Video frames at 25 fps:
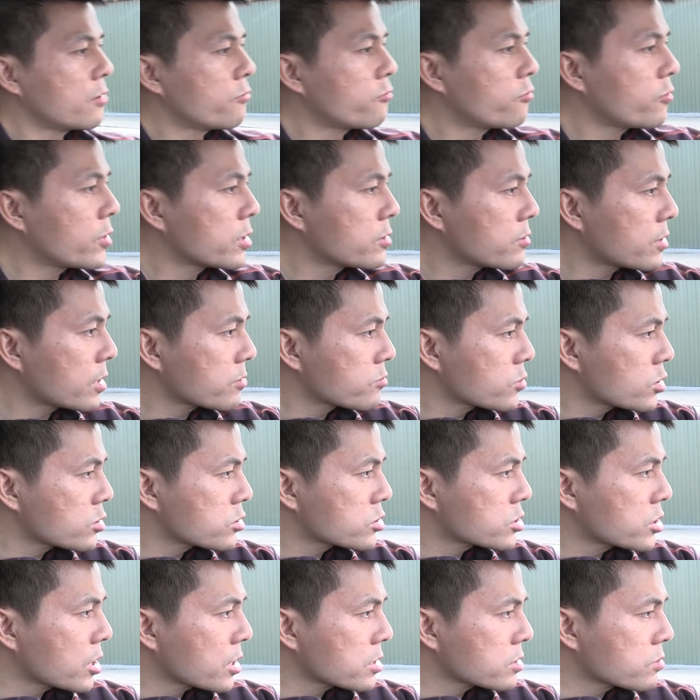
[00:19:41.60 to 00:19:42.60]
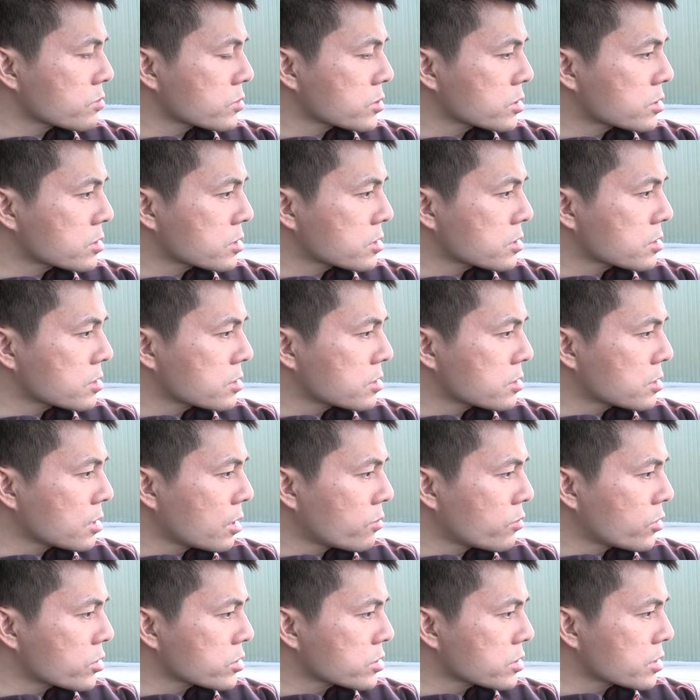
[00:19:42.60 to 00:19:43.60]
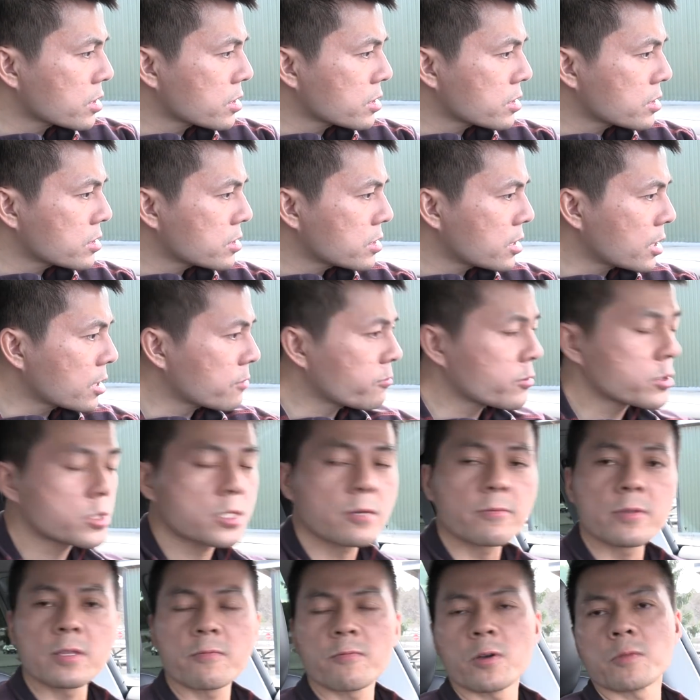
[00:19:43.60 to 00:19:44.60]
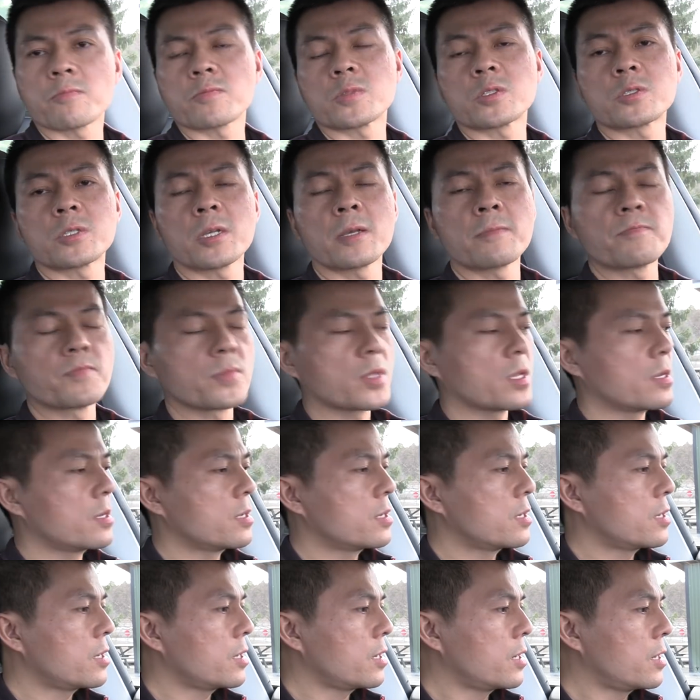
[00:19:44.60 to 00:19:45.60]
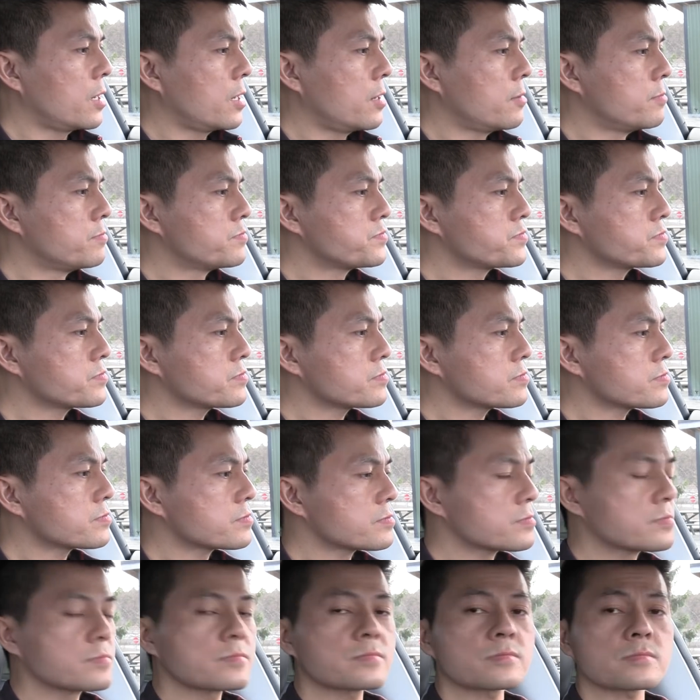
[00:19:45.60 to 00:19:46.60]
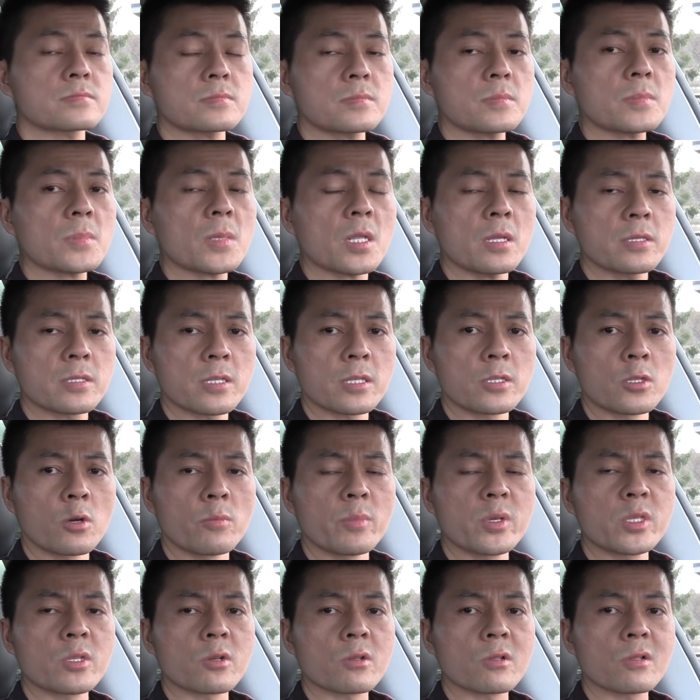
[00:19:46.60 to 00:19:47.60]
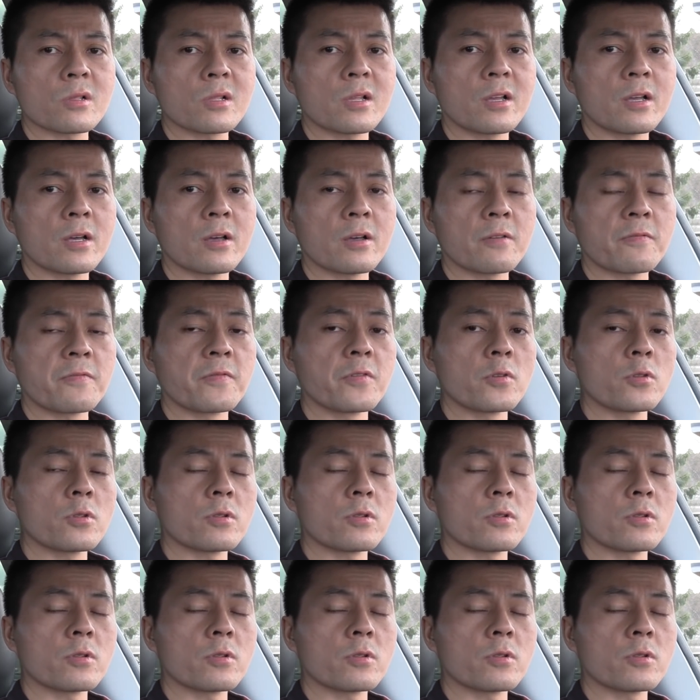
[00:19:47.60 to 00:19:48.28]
when I'm going to check some numbers here. Yeah, it was 71. You see, the nominal